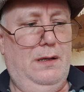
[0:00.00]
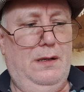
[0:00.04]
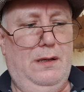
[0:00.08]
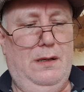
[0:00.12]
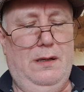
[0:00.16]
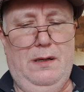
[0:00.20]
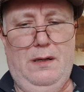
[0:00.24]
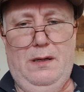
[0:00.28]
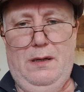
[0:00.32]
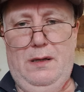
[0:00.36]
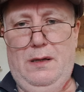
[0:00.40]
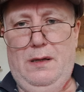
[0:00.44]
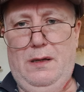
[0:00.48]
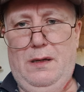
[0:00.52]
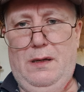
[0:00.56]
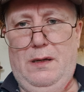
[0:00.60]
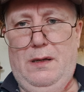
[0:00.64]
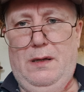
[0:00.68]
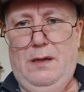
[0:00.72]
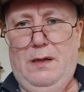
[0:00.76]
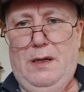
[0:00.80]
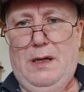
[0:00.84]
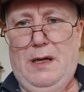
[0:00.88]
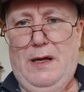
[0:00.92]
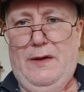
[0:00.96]

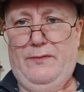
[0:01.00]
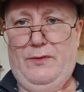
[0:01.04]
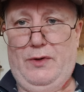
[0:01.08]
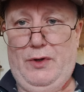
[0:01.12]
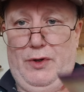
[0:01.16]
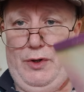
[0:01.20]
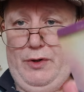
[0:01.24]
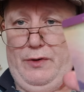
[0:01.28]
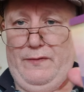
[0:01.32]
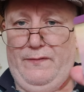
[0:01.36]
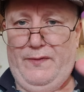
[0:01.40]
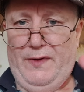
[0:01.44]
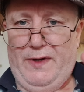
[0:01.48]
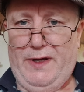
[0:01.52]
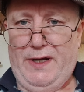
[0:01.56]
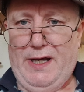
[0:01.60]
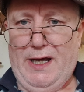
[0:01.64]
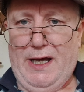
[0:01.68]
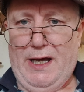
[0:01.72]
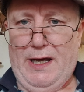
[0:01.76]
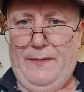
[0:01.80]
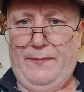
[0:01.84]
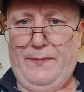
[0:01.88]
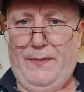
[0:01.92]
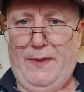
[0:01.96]
I've got another
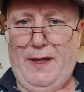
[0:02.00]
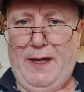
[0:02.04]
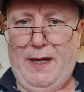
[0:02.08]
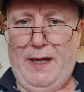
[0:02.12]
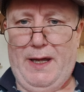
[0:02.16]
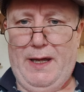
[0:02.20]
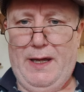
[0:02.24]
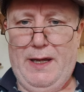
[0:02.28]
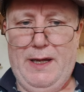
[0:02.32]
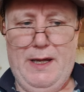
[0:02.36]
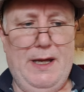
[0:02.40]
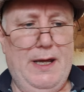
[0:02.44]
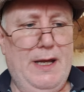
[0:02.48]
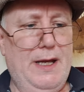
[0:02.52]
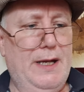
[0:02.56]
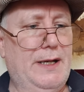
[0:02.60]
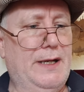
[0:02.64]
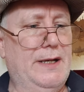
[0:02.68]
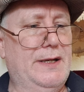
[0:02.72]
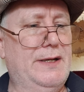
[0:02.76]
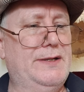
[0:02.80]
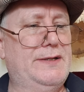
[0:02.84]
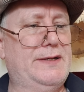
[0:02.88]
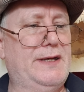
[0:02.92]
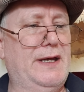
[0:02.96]
card there.
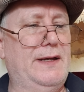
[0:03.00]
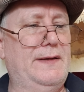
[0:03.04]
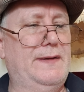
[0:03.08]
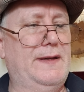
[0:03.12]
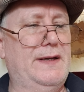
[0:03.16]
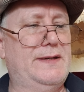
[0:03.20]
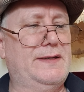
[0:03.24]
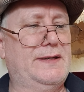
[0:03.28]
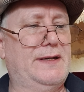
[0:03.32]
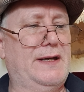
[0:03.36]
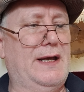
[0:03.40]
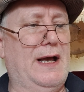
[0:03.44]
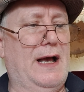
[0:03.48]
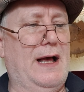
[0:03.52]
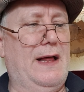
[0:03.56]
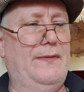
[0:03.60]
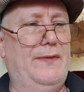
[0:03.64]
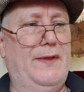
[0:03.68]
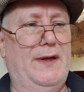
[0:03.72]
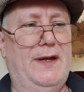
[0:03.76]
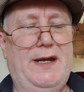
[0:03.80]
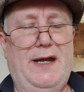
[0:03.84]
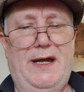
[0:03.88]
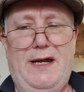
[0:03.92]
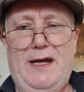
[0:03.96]
Can you see this card,
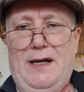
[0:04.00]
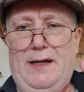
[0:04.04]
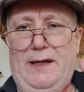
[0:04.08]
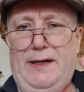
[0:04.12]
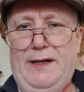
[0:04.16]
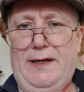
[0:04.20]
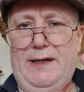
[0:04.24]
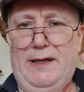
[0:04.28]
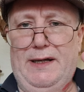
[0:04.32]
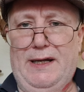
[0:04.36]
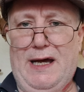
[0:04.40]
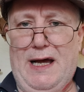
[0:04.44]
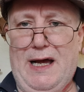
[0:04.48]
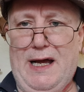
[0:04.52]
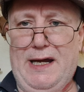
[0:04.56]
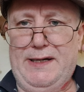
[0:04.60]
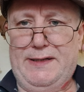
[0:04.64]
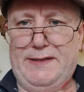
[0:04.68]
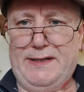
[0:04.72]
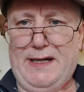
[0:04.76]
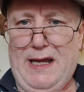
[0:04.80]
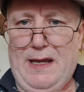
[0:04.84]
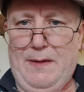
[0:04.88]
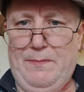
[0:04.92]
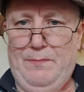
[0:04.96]
the Healing Light
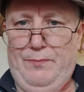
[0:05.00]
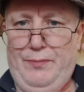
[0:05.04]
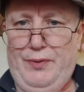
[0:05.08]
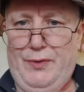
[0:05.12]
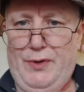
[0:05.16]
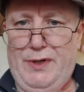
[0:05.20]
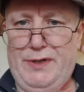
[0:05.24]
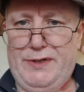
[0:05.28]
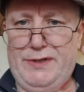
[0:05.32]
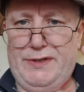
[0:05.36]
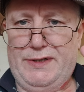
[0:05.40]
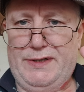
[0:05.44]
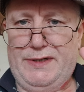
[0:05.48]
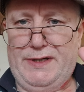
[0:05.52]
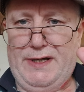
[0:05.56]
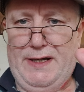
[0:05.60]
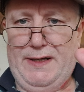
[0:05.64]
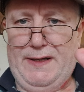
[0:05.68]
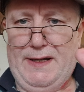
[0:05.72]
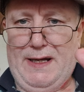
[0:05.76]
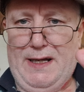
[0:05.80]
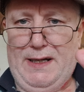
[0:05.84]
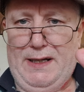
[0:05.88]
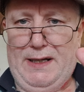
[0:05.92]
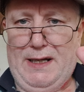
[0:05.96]
Empress? See
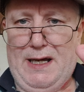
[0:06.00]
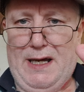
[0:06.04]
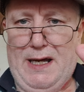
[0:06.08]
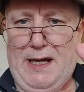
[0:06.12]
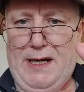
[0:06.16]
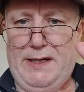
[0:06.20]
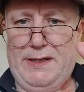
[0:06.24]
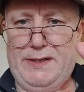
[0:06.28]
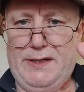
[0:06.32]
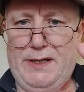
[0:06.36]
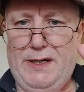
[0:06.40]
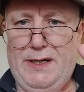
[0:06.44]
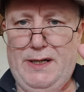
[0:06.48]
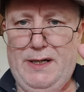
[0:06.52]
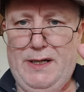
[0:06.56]
that light?